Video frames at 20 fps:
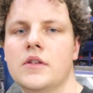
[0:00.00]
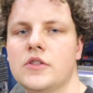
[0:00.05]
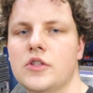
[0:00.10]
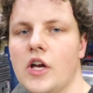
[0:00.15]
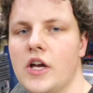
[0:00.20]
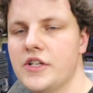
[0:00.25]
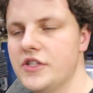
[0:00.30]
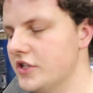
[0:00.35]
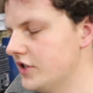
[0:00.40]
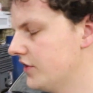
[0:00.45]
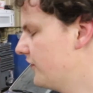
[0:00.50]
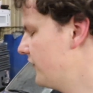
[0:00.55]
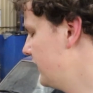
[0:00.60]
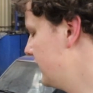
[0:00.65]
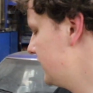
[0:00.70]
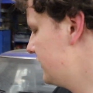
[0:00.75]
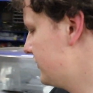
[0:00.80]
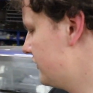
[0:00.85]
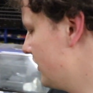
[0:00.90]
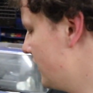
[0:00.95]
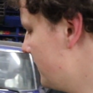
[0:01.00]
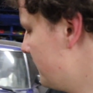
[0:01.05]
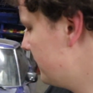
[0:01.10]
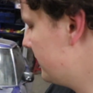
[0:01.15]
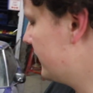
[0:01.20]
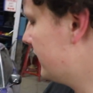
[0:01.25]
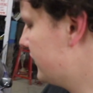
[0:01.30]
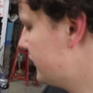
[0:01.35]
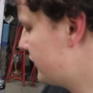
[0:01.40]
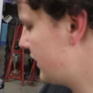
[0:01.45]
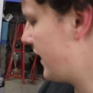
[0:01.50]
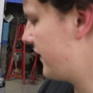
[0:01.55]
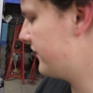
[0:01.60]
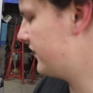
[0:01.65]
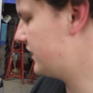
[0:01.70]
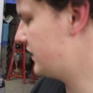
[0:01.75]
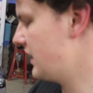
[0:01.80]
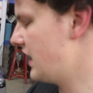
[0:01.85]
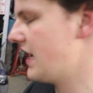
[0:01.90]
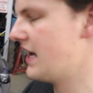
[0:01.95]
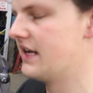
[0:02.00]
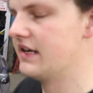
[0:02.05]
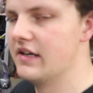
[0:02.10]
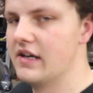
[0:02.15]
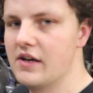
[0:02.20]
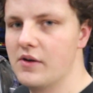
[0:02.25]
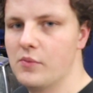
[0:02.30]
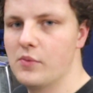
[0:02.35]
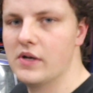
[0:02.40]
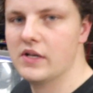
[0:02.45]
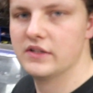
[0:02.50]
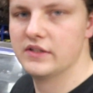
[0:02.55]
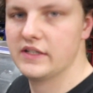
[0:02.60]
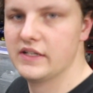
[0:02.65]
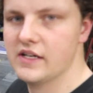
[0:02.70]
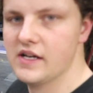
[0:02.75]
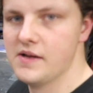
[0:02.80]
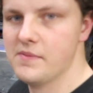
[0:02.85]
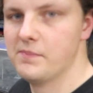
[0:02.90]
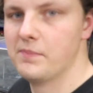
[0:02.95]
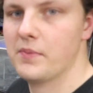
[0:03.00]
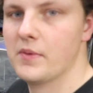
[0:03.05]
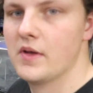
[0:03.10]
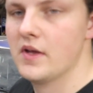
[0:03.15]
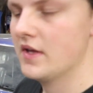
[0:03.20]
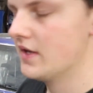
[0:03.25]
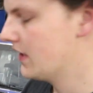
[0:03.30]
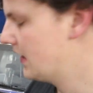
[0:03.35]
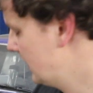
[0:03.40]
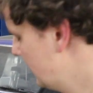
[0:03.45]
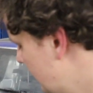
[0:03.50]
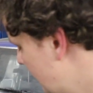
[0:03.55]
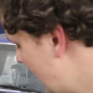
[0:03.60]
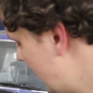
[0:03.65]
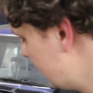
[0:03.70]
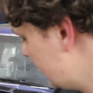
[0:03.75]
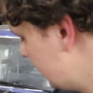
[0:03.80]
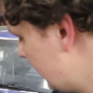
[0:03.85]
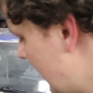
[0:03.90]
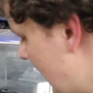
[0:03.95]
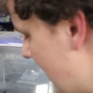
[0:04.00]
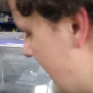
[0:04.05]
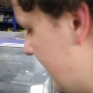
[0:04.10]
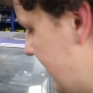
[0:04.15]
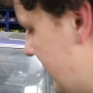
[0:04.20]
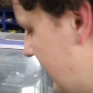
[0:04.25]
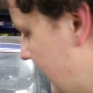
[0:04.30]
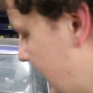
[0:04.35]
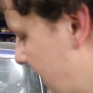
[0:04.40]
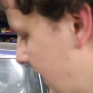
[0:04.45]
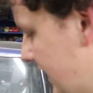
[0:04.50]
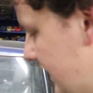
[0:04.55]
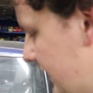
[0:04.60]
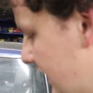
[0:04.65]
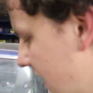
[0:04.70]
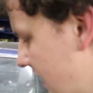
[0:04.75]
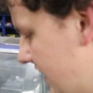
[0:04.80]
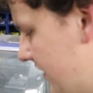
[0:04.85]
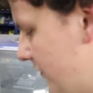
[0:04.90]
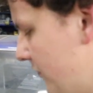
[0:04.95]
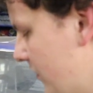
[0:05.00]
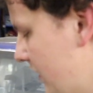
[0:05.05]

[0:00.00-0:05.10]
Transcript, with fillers: So I just finished up the driver side, uh, welding up that side and got it